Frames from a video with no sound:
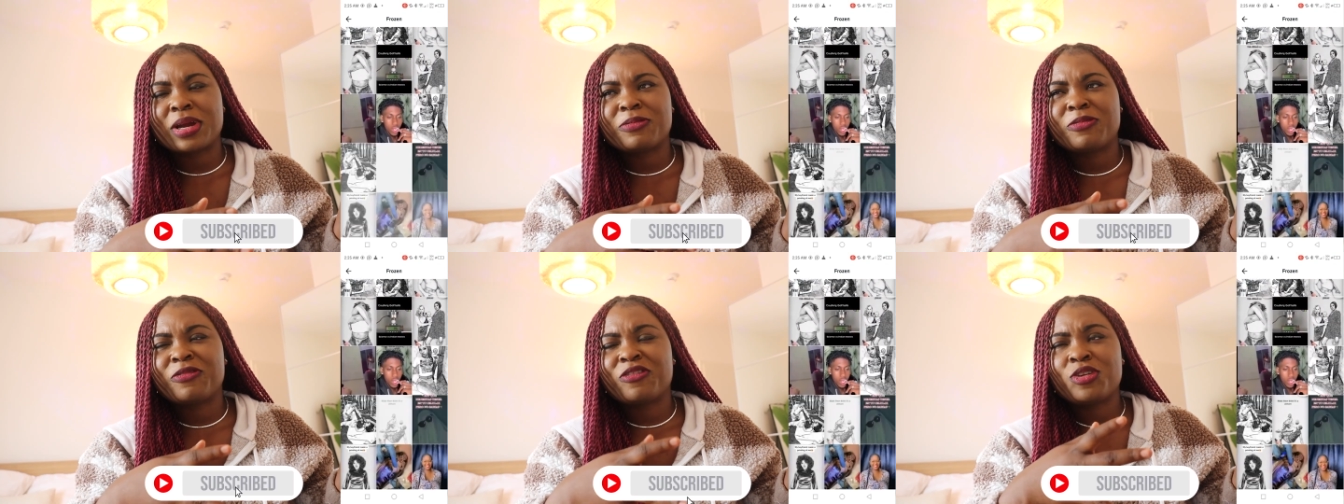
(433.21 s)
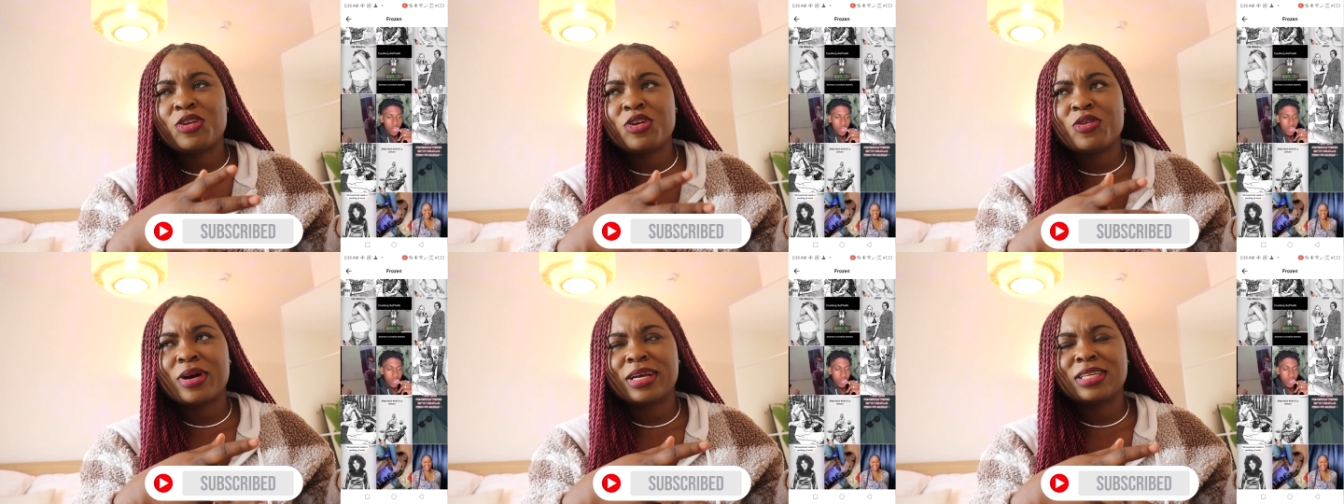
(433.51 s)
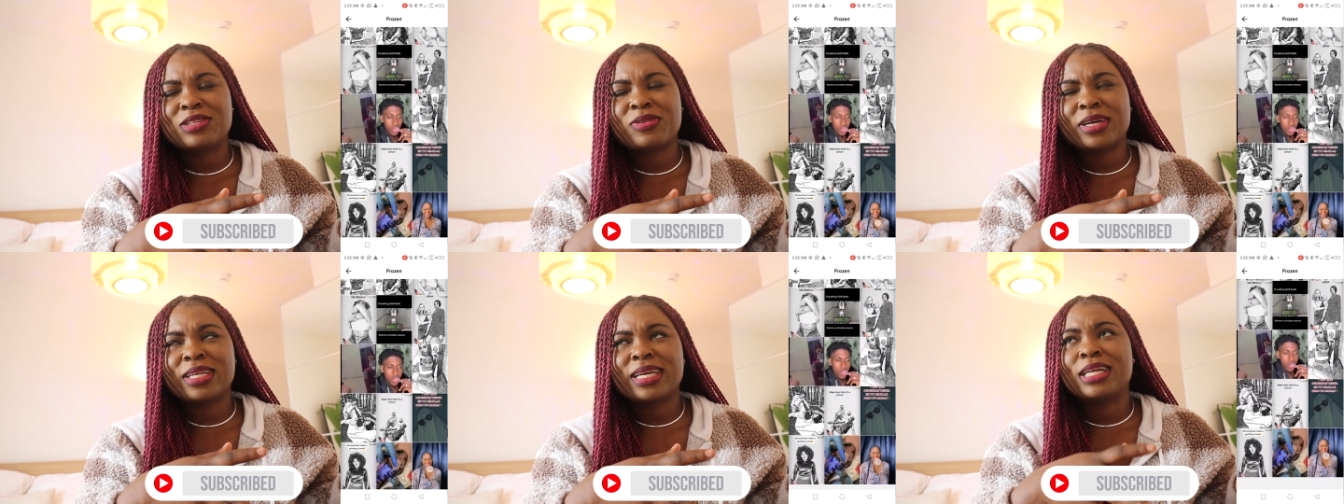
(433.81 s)

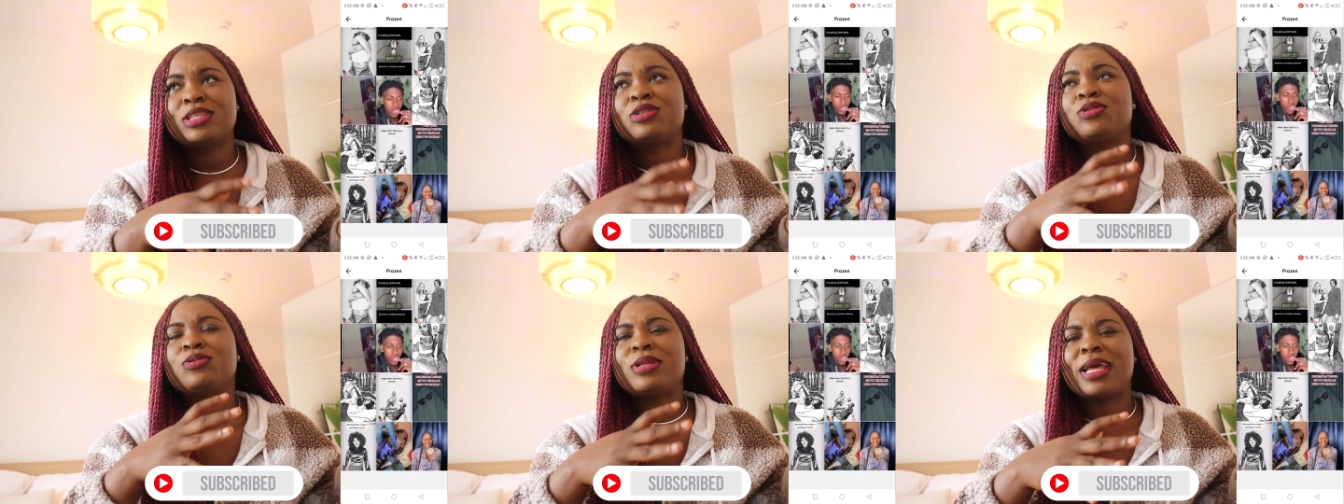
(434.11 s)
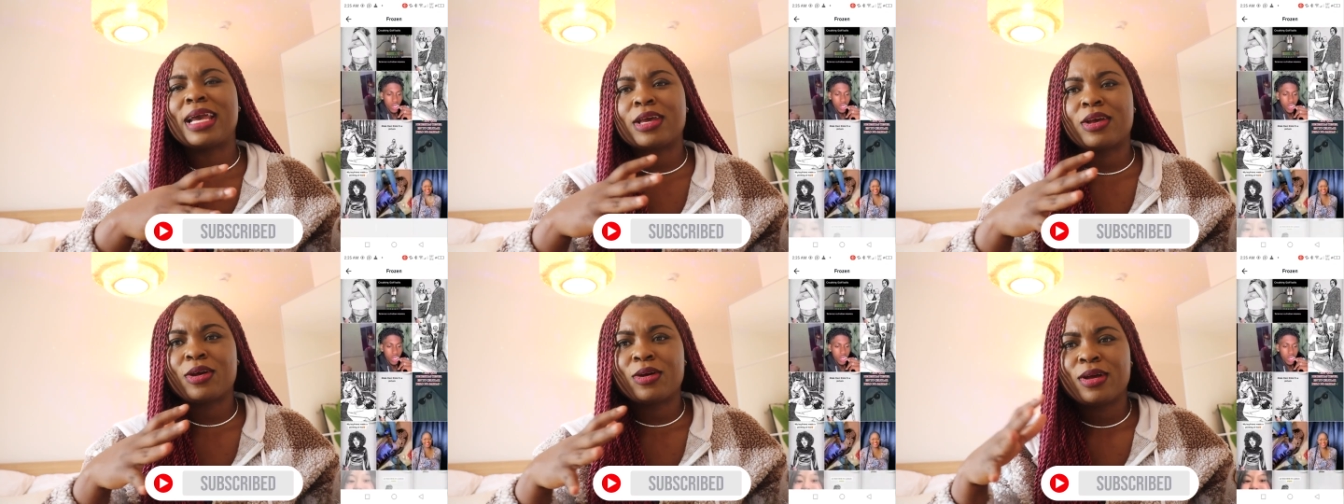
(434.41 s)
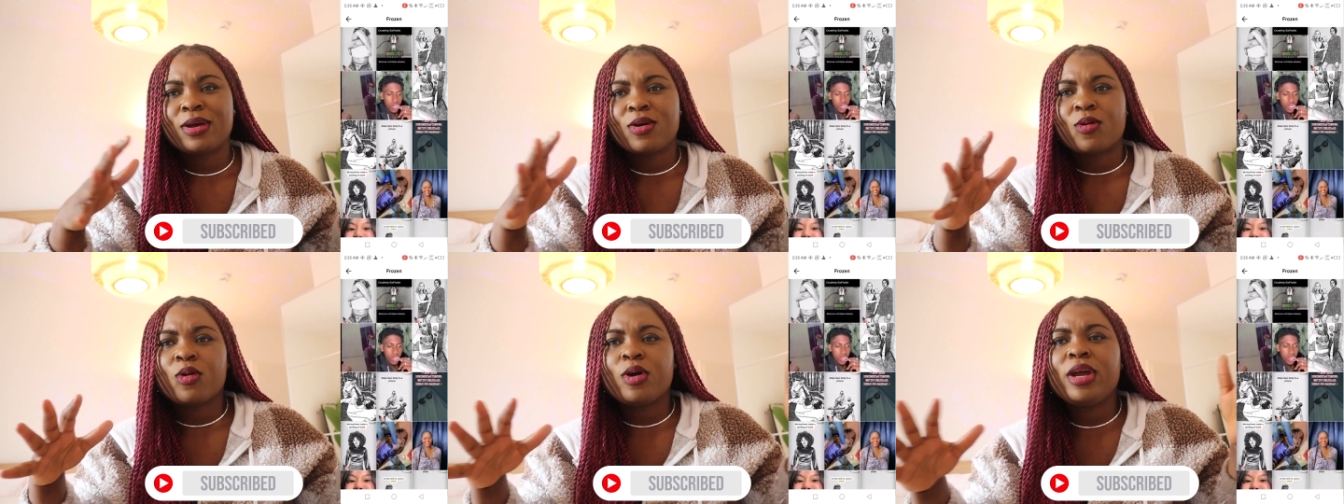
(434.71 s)
followers rather to like
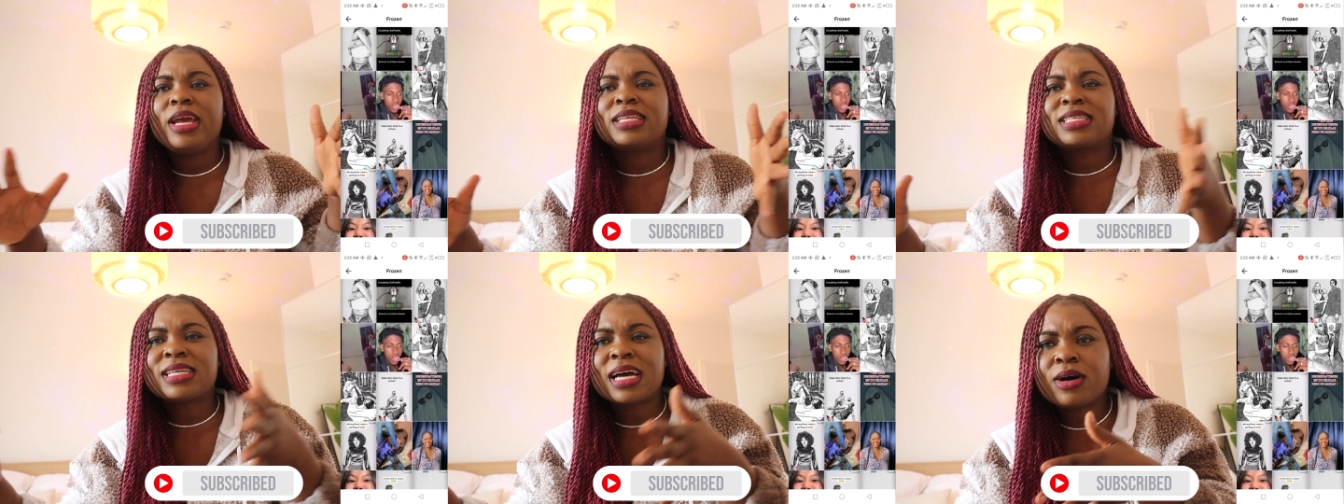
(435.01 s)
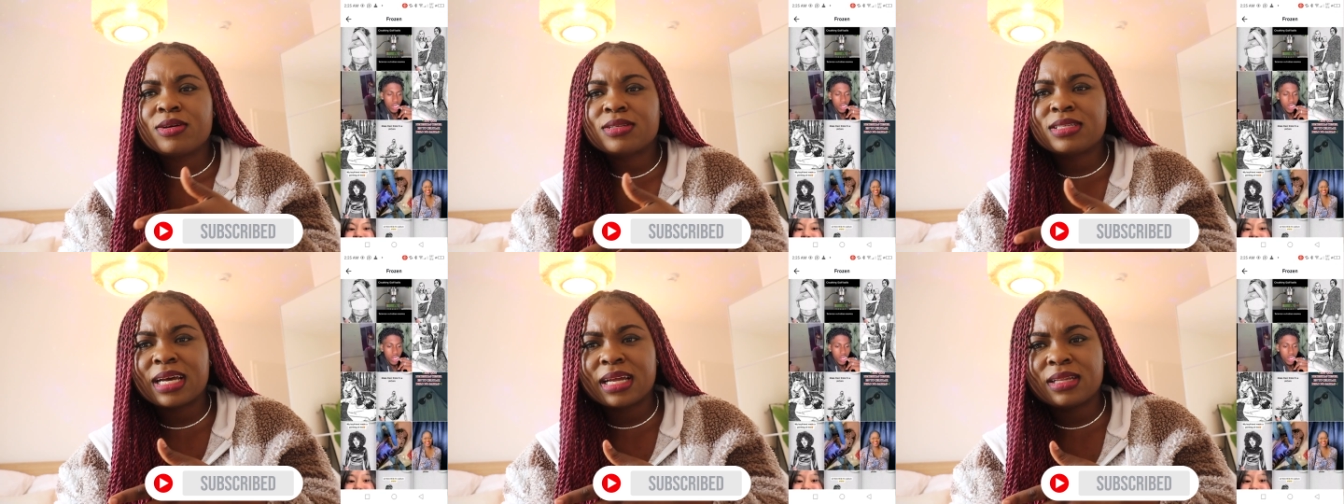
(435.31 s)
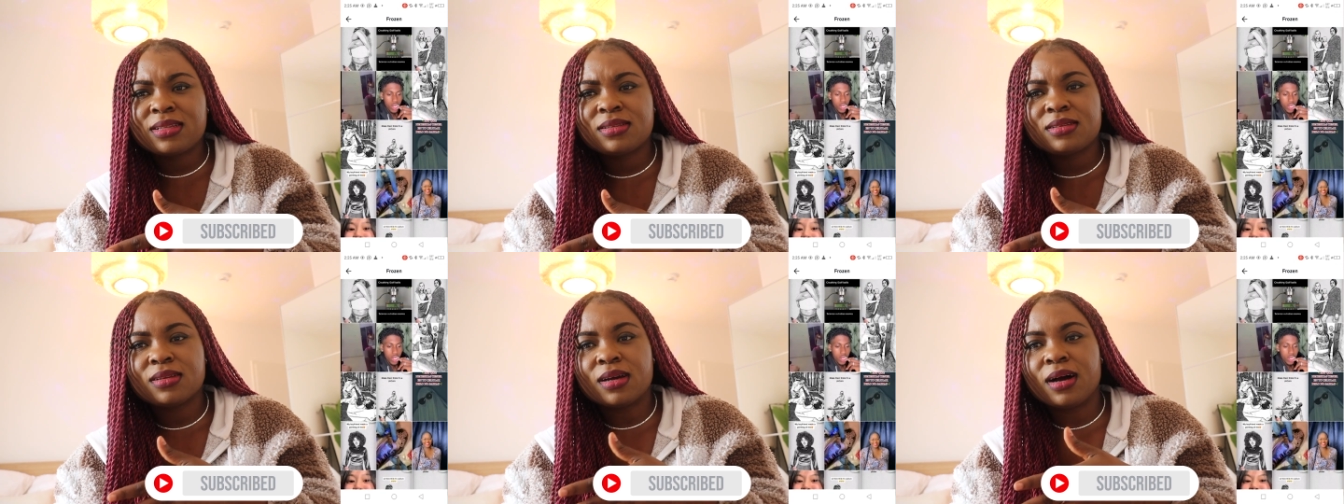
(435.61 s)
1,000